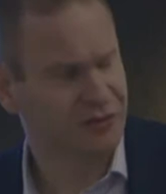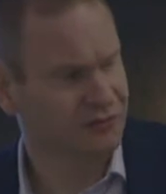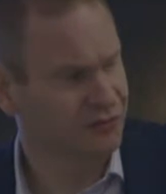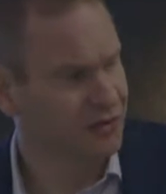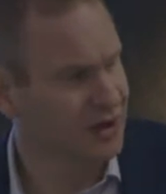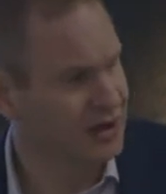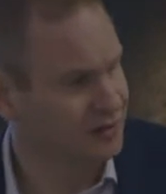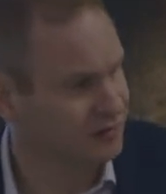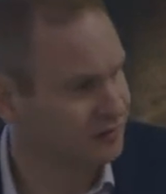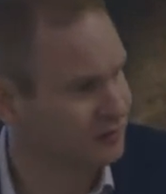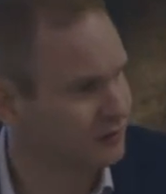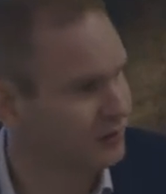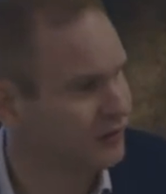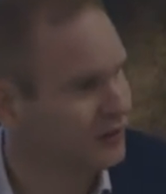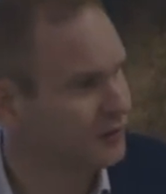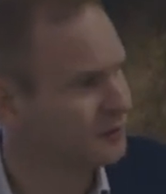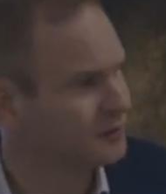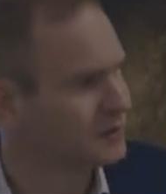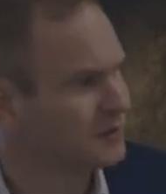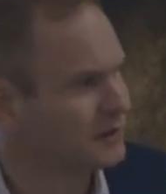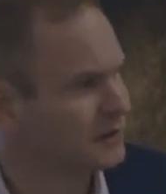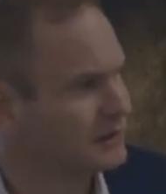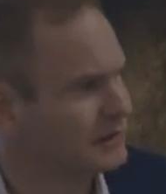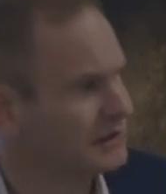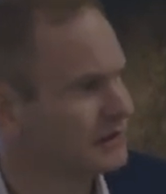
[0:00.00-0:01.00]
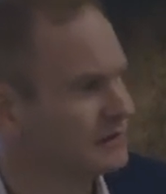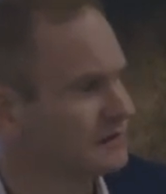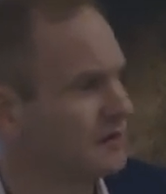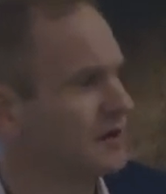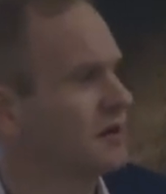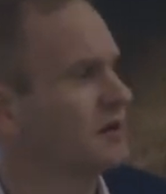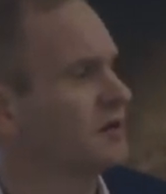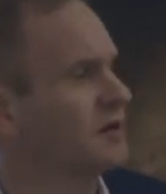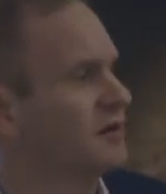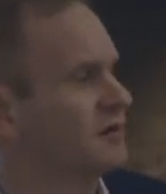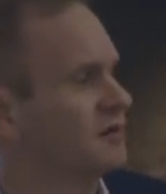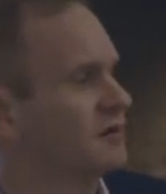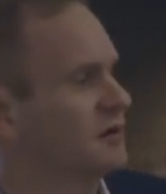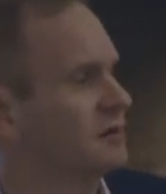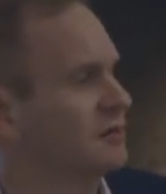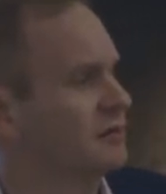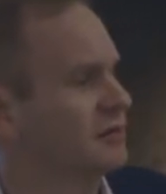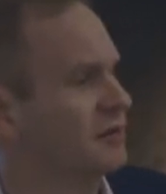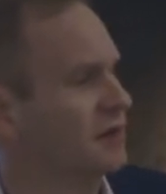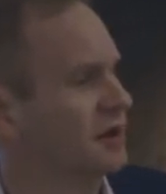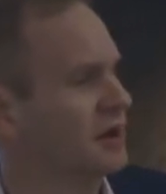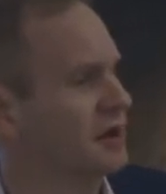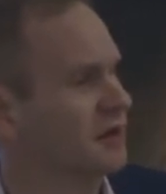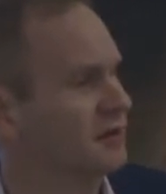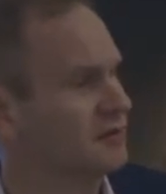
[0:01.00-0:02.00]
threat from terrorists and
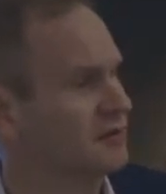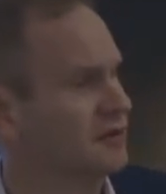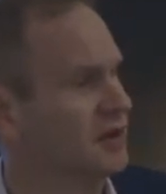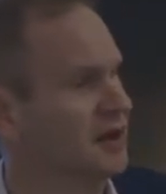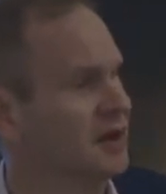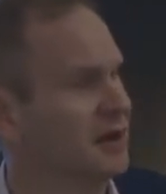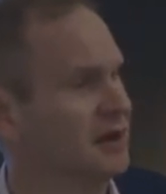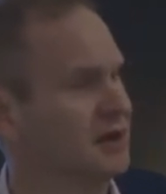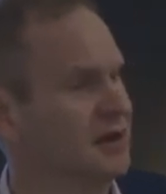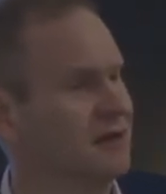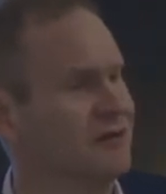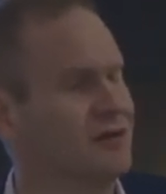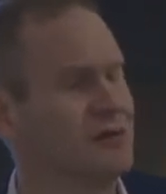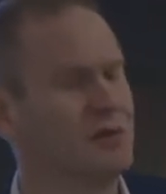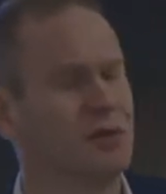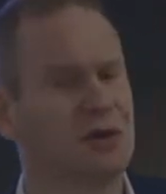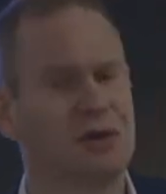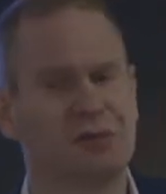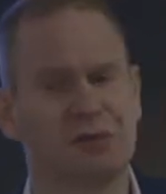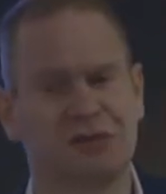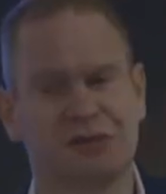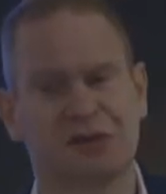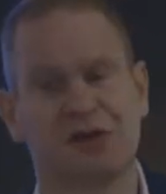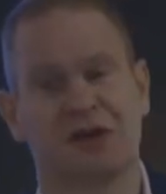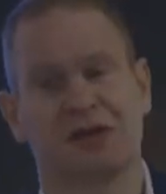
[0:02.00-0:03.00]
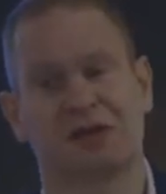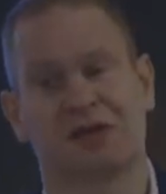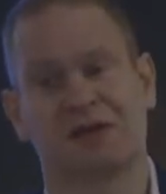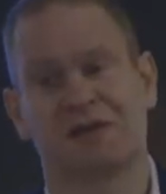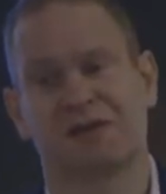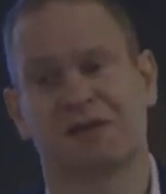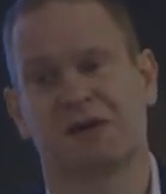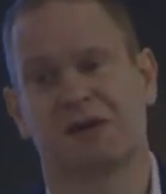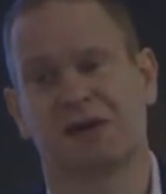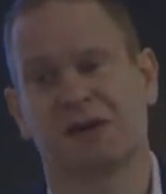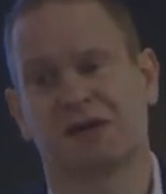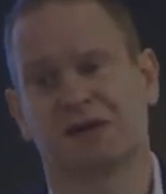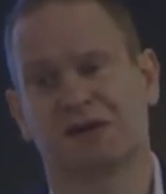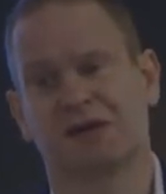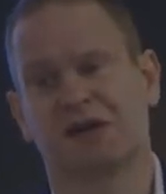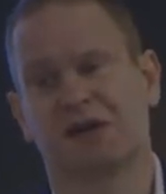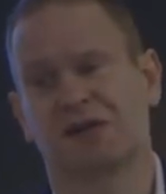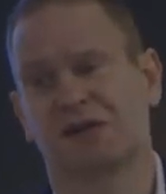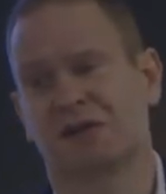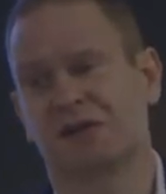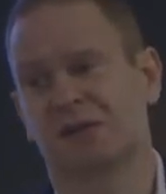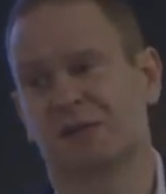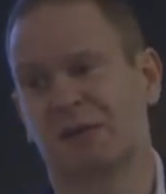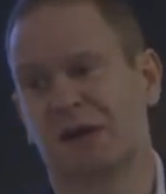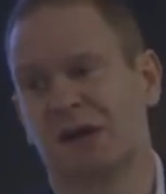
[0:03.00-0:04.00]
everything else. And everybody was starting to get very
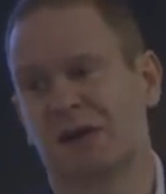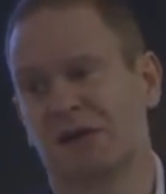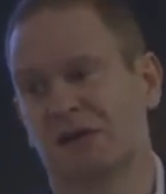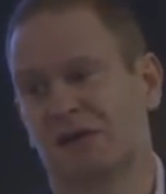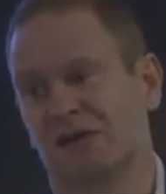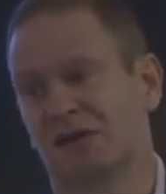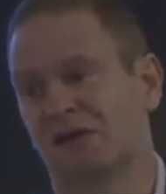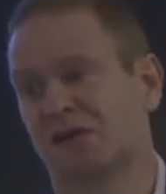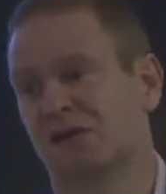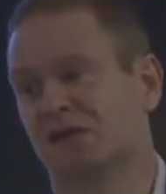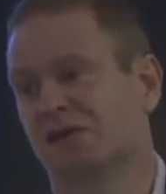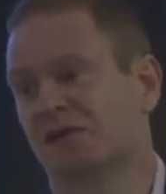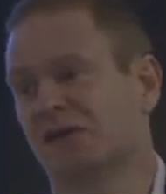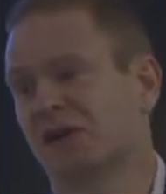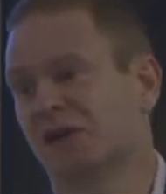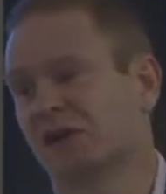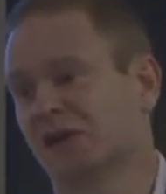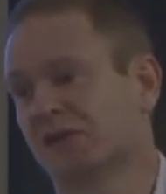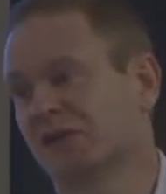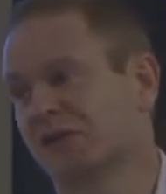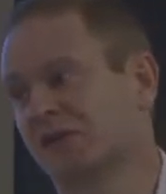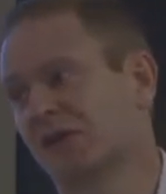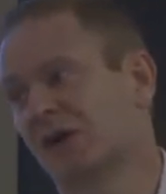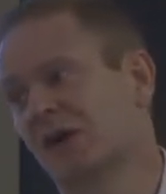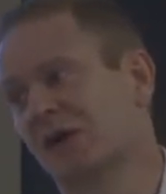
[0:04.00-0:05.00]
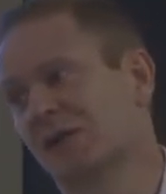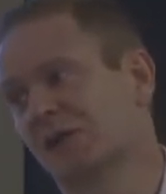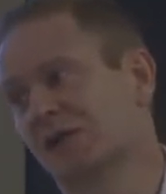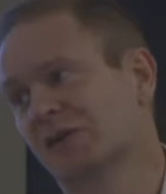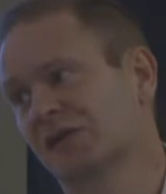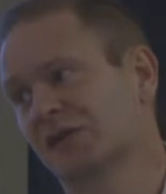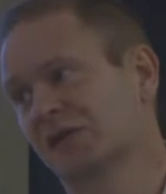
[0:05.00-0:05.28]
excited about this new field of cyber